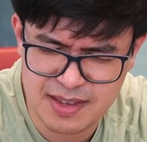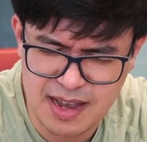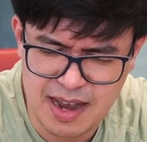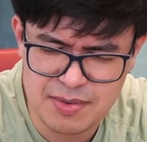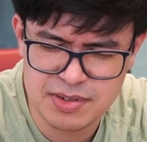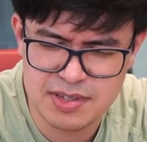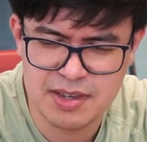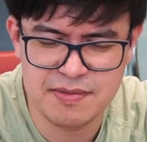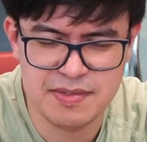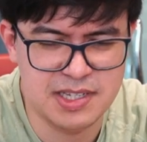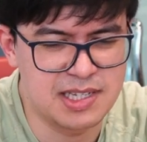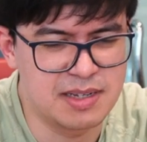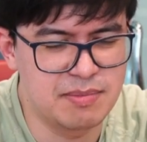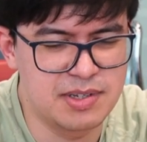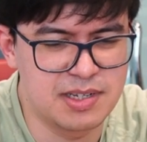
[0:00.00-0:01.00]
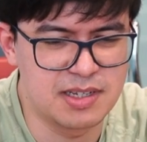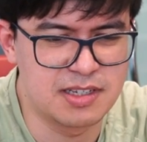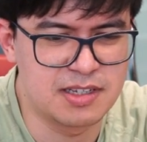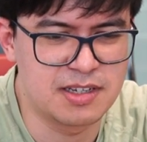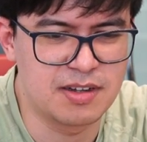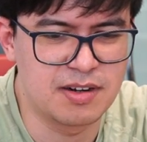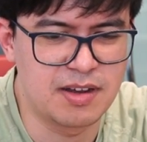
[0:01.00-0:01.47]
I was thinking of The
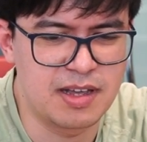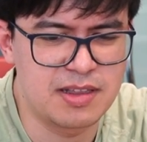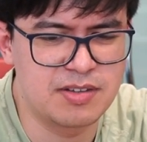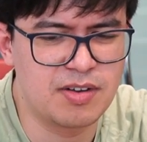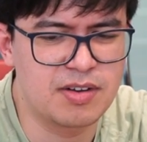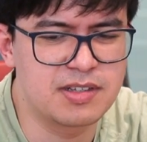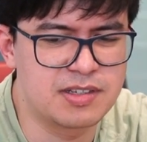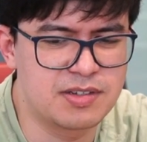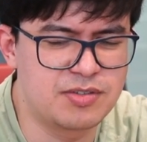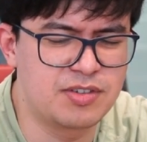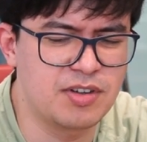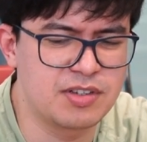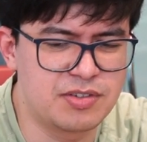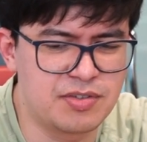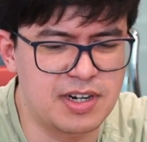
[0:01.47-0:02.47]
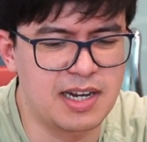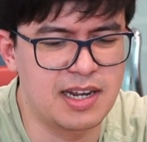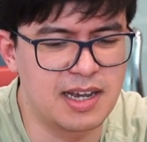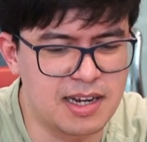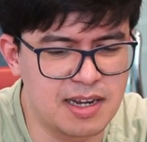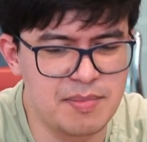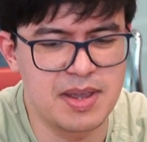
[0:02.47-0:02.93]
Simpsons. You know, it's not it's not
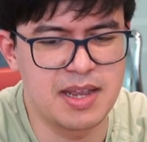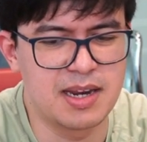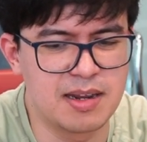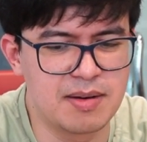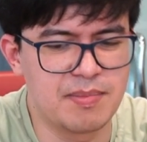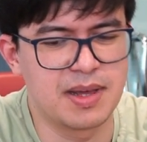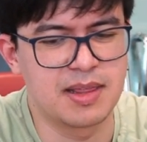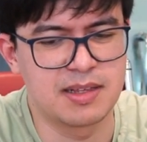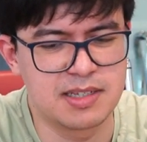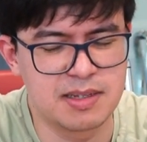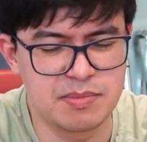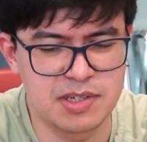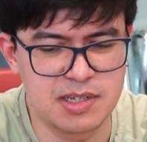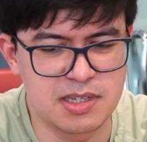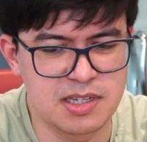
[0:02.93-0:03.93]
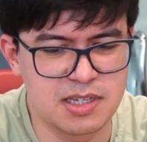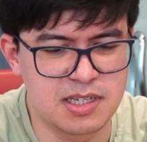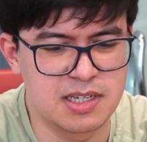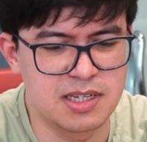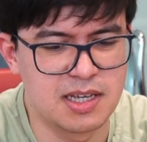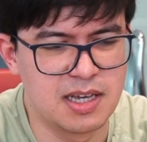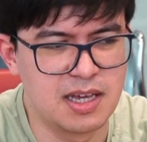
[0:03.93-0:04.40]
strictly a comedian, but The
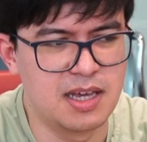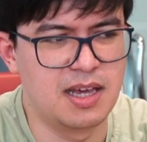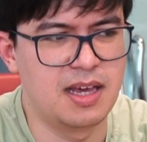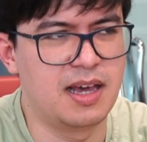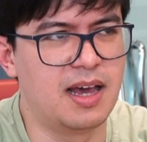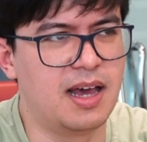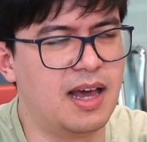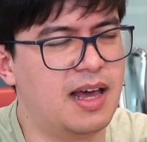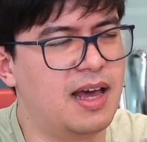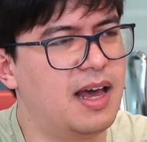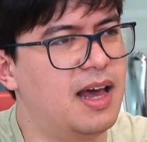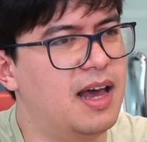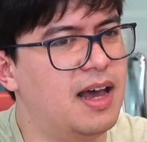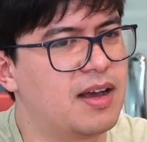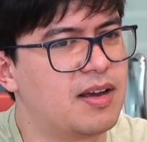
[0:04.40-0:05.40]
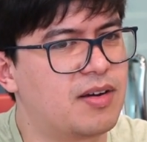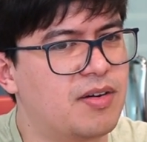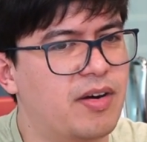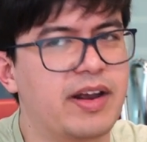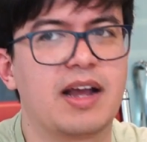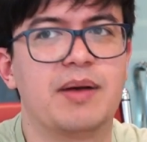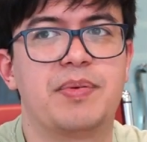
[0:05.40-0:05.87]
Simpsons.
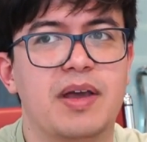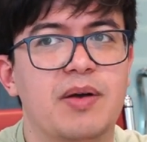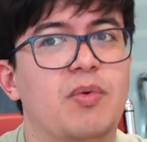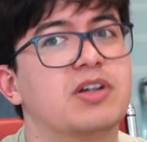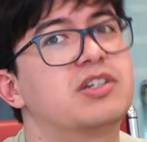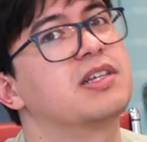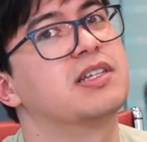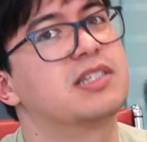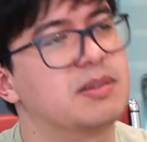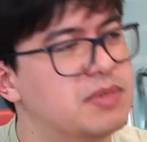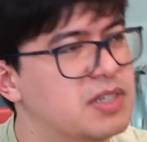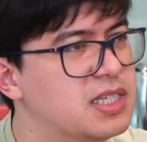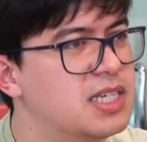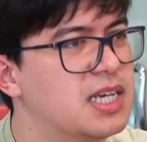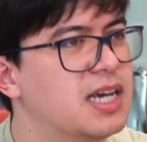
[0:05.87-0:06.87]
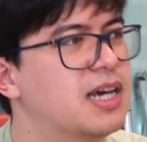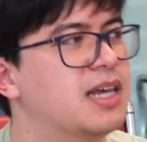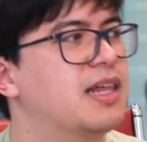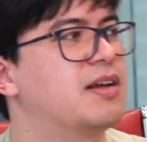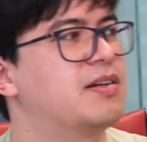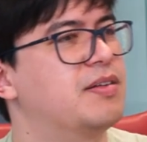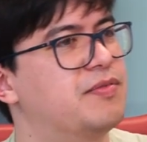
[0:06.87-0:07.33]
Growing up here, watching The Simpsons here,
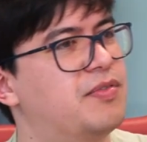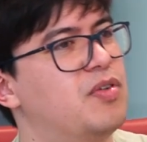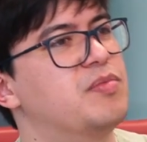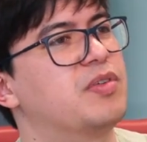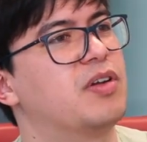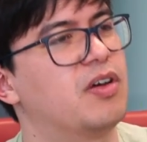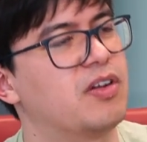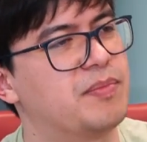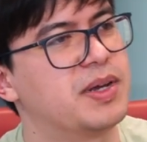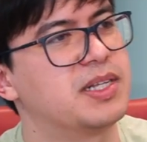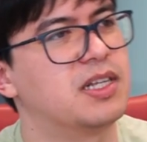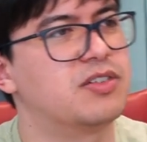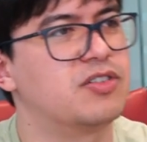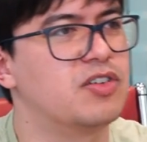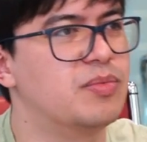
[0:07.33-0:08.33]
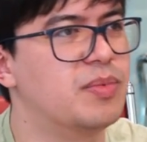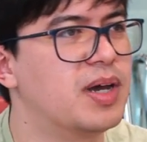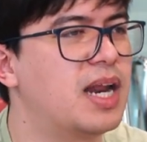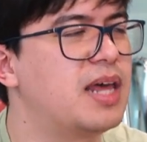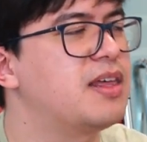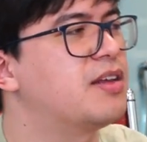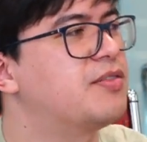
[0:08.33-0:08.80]
that informed a lot of my sense of humor,
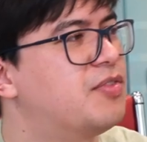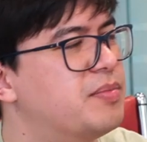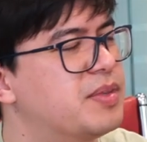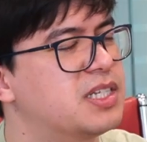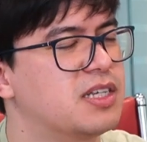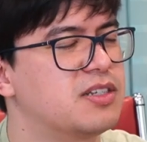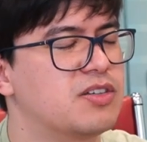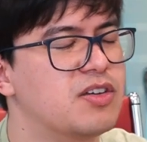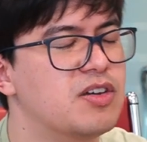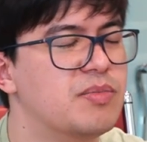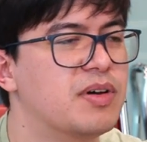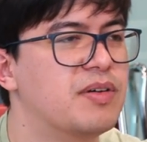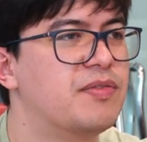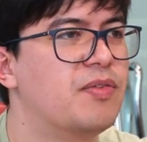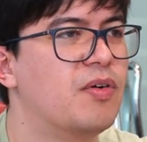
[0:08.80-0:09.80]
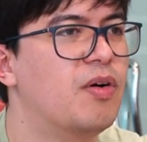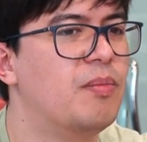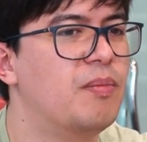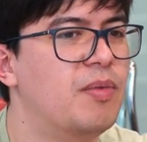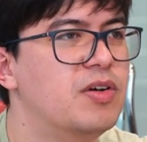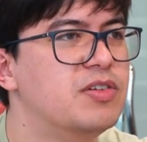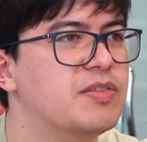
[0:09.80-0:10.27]
and I think informed the sense of humor for
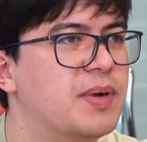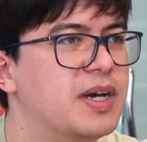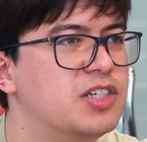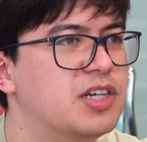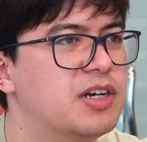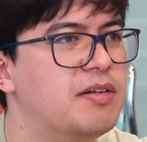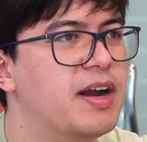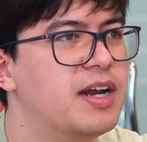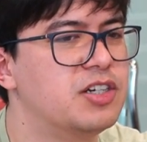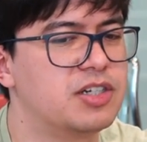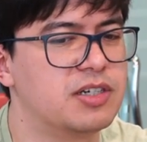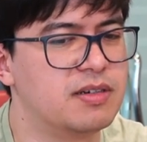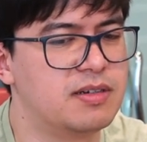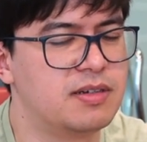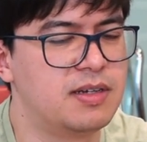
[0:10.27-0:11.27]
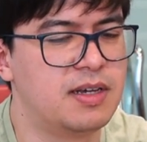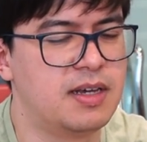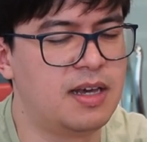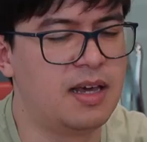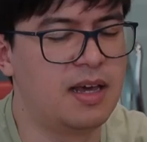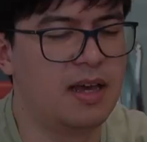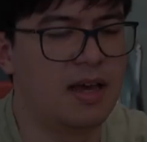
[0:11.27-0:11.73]
most of my generation.
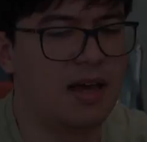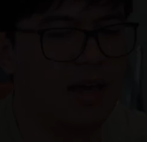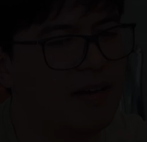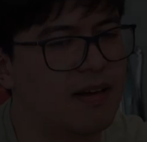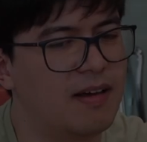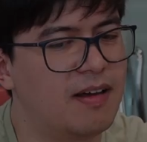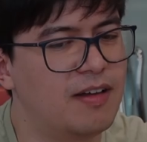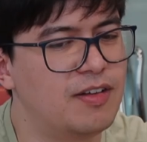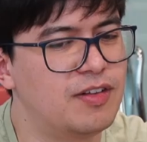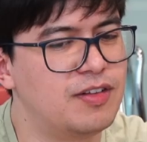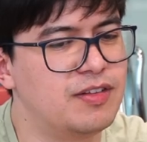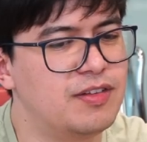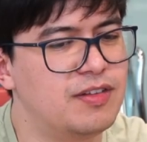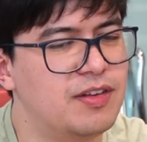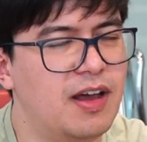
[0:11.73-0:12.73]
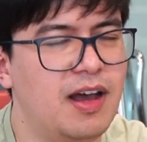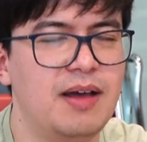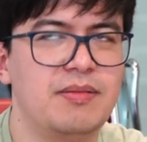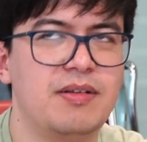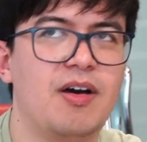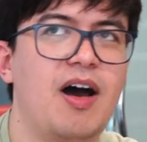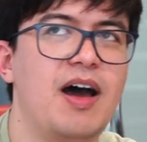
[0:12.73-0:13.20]

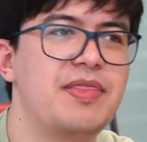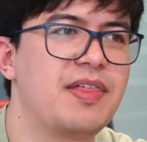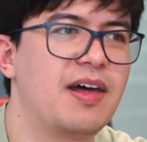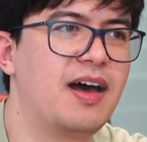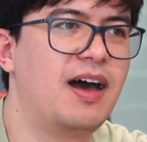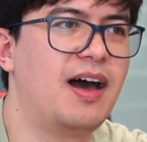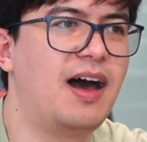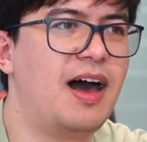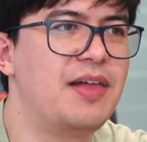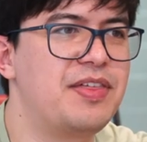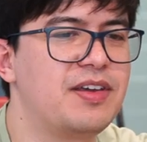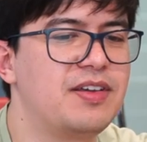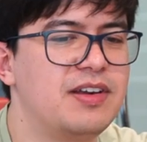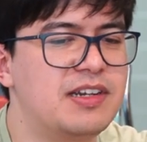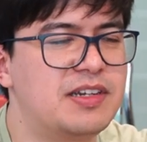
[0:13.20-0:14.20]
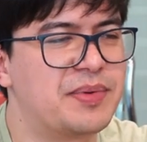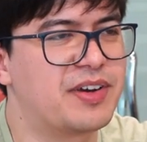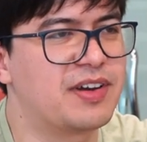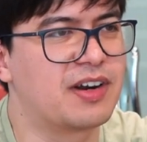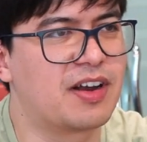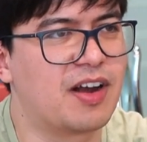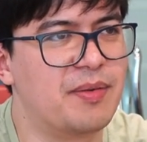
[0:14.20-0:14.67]
Uh, no, I, th I think you need to be
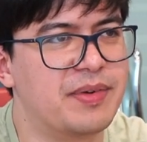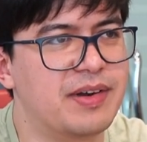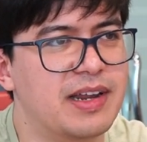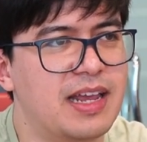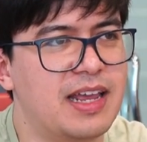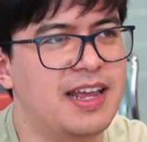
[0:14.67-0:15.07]
good at comedy.